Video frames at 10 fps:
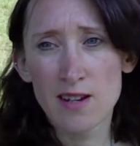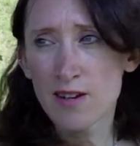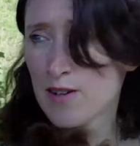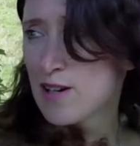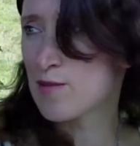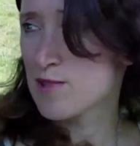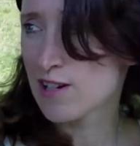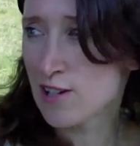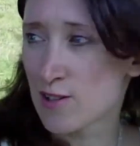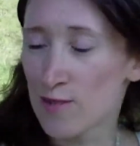oh, here comes a
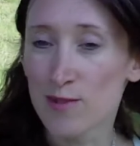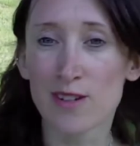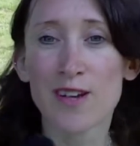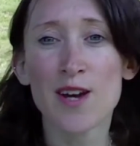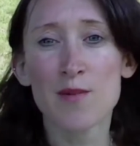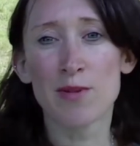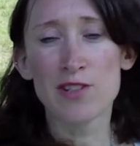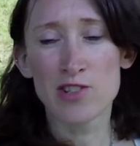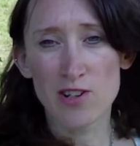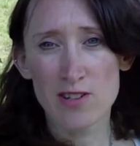helicopter, by
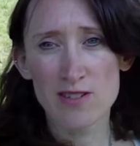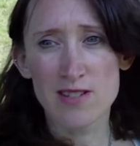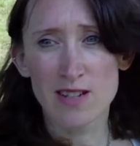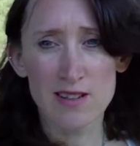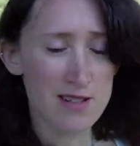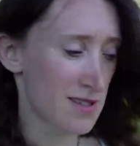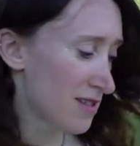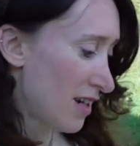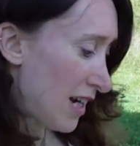chanting this